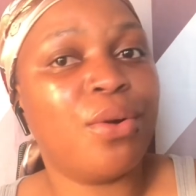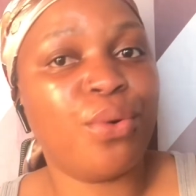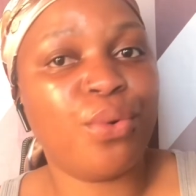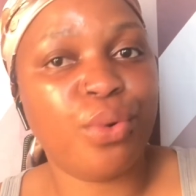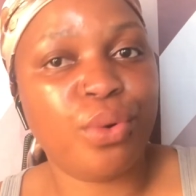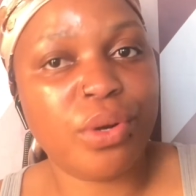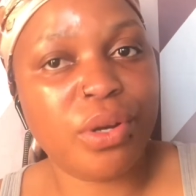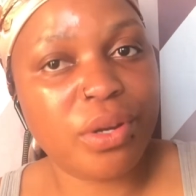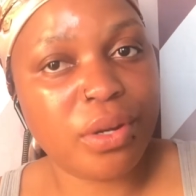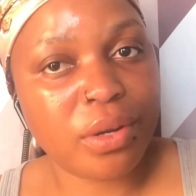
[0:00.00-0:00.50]

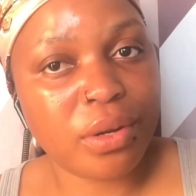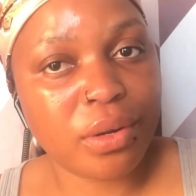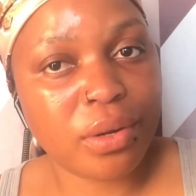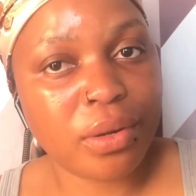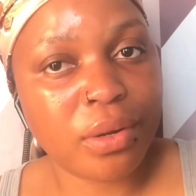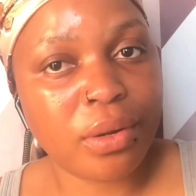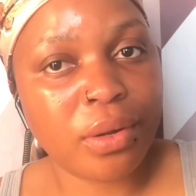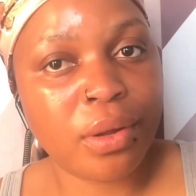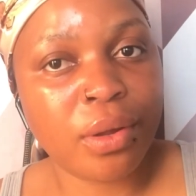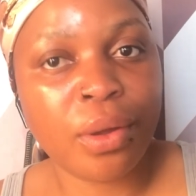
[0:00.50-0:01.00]
rod,
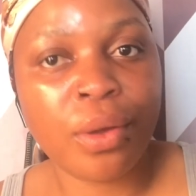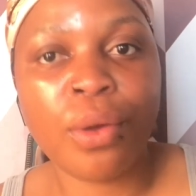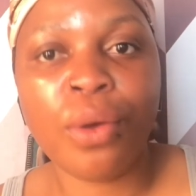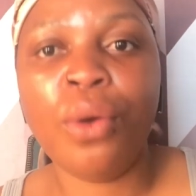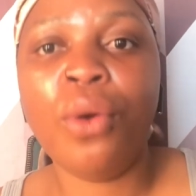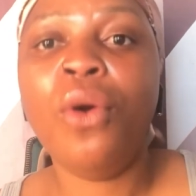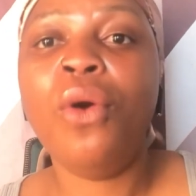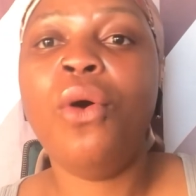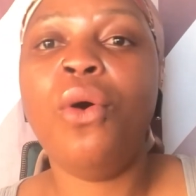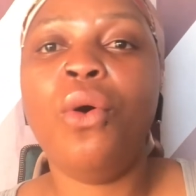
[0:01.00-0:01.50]

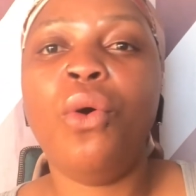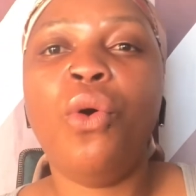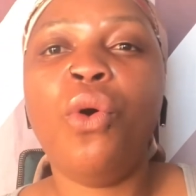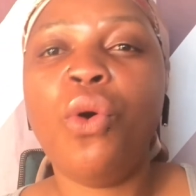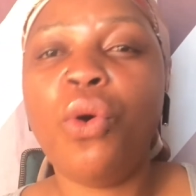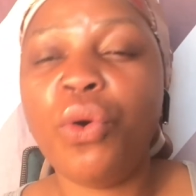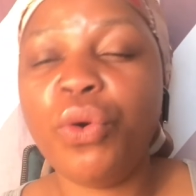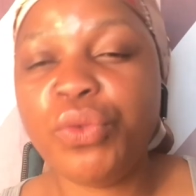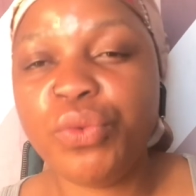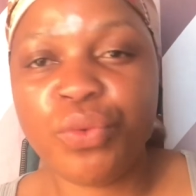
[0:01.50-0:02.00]

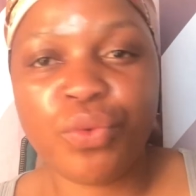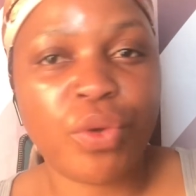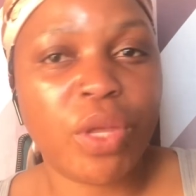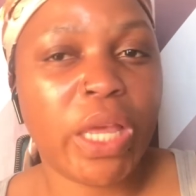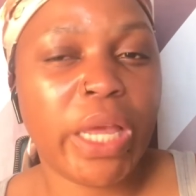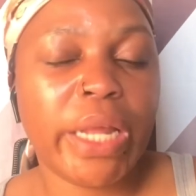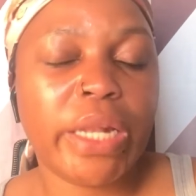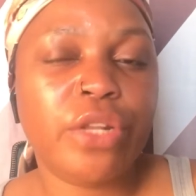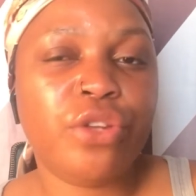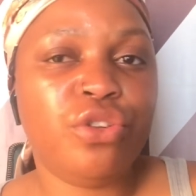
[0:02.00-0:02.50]
or you
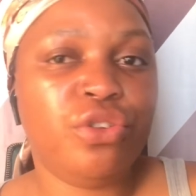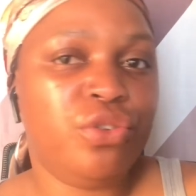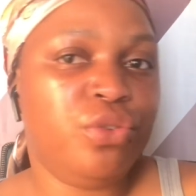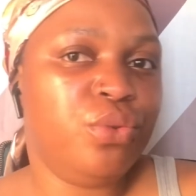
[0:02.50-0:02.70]
can